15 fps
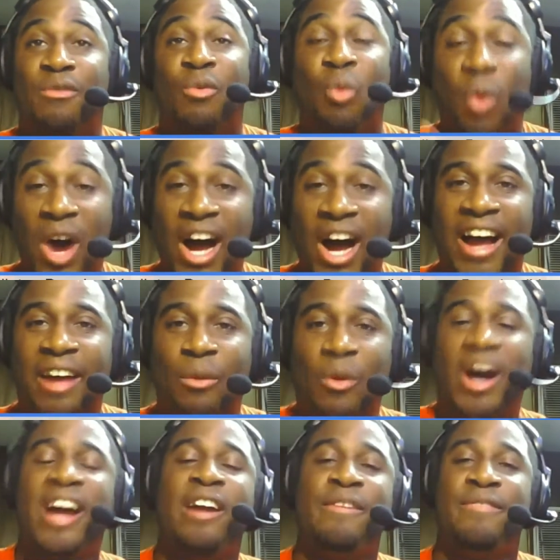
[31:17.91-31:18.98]
Why?
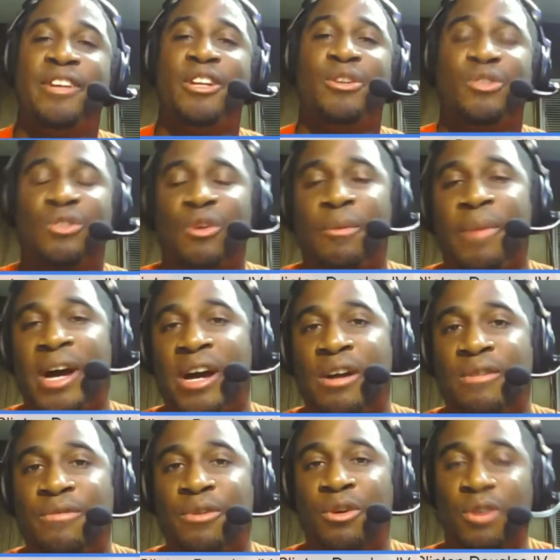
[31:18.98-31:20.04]
Why are videos so
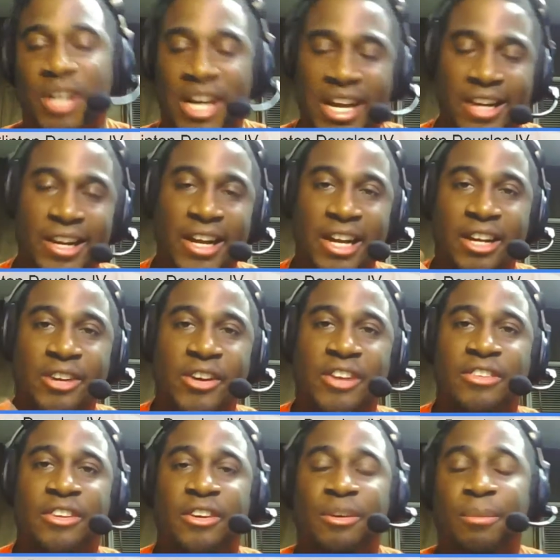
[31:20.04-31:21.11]
powerful in the
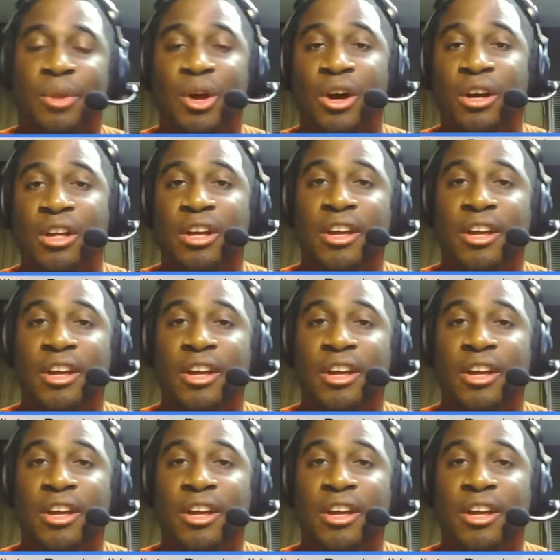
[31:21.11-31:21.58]
integration on the blog?